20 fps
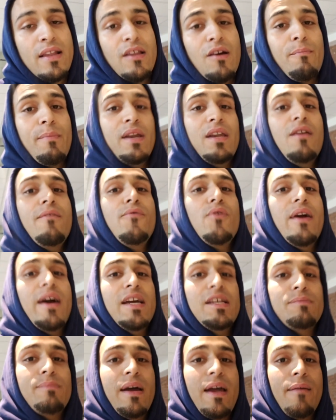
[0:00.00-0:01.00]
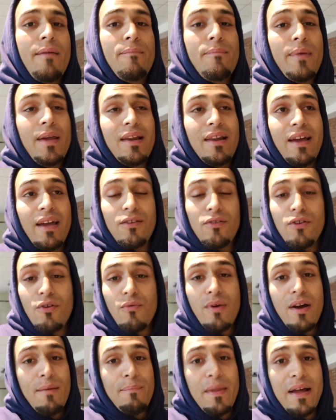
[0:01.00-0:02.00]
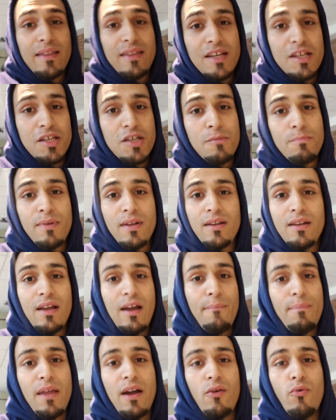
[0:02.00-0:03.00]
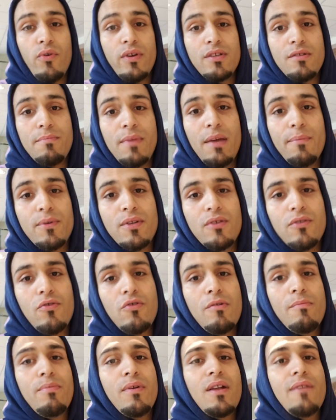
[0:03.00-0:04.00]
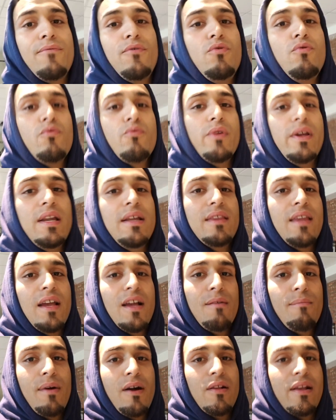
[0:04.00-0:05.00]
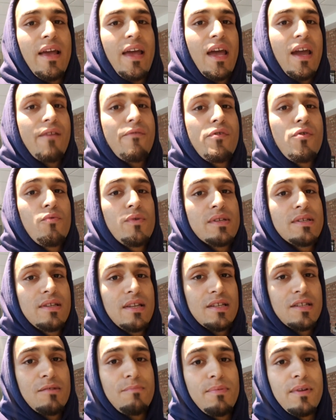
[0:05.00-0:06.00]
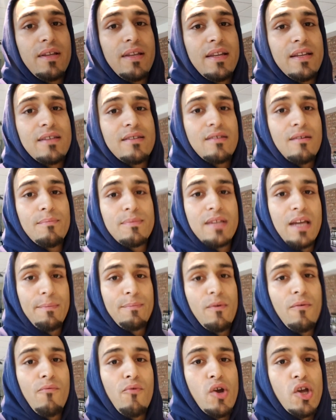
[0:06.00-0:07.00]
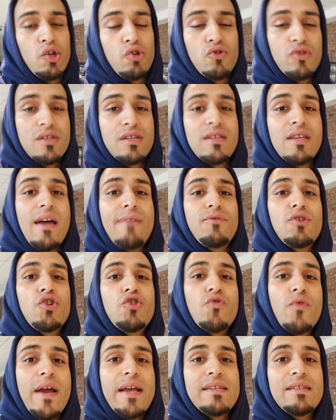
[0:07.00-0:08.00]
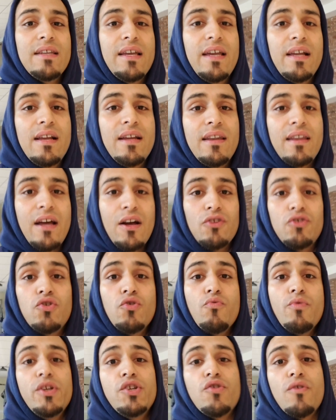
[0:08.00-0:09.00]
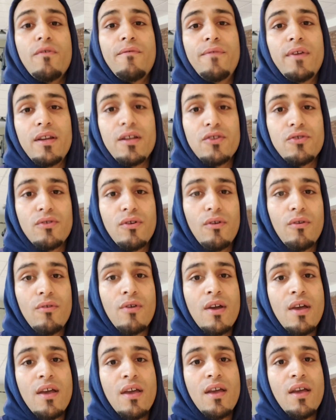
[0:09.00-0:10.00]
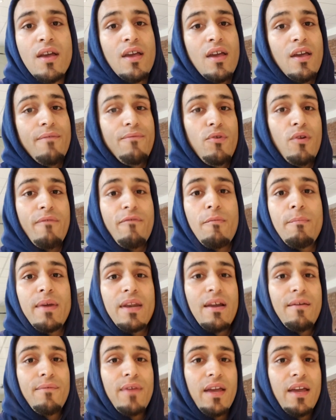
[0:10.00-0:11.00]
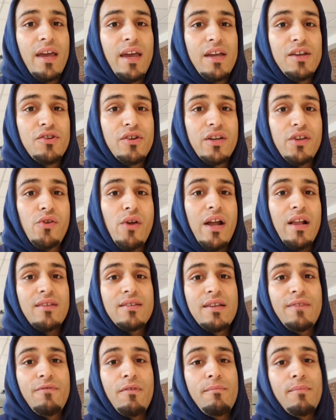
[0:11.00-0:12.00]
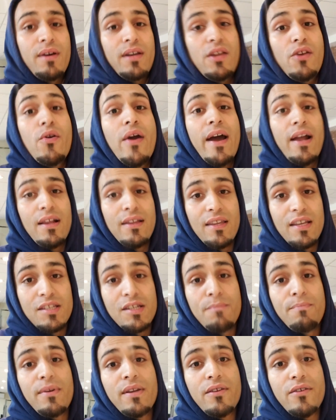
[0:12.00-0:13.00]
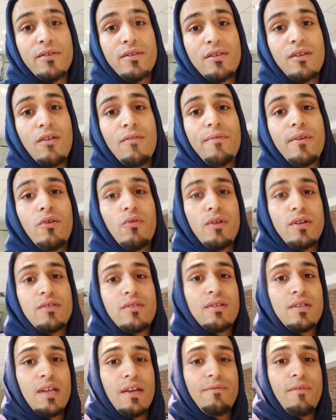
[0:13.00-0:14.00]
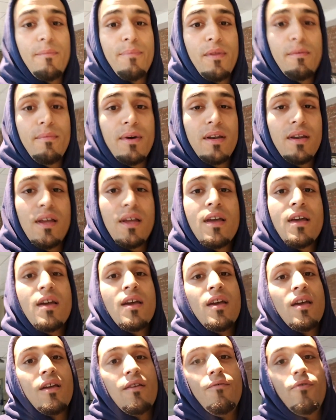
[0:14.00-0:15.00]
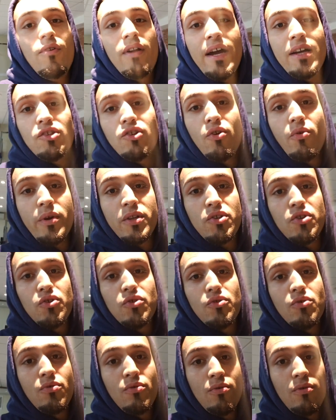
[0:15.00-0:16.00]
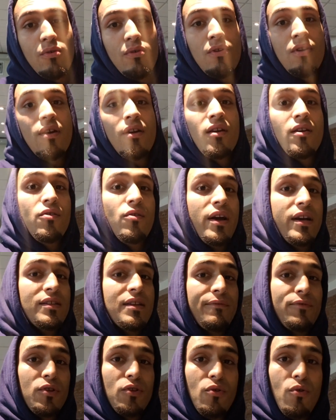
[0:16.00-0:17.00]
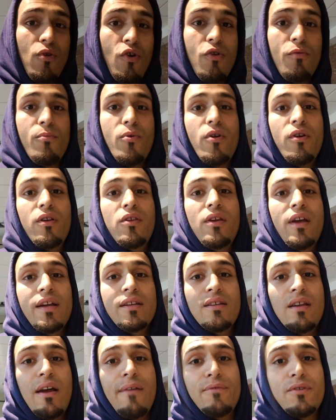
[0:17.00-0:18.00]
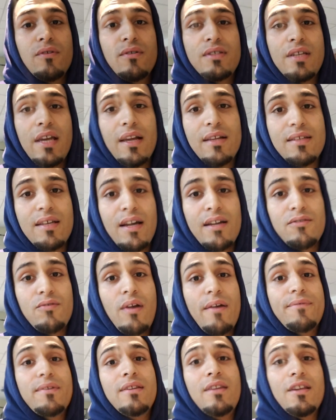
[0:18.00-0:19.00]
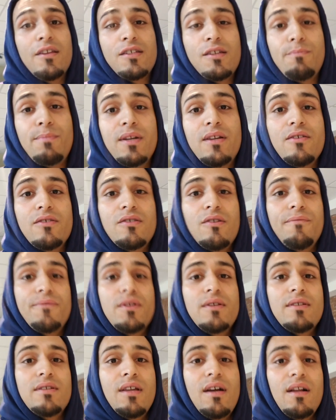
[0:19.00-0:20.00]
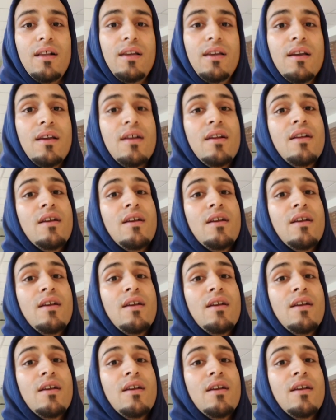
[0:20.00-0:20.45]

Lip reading: Now, many of you guys might be like, you know what, I'm not disciplined, I'm not going to be able to do it. But if you really think about it, everyone's disciplined in some type of way. You just have to translate it now to reach your fitness goal. If you've ever been on vacation and you had to save up money, you had to discipline yourself in order to save up the money. If you guys are going to school, you guys have to do homework, you guys have to take tests, you have to discipline yourself to study.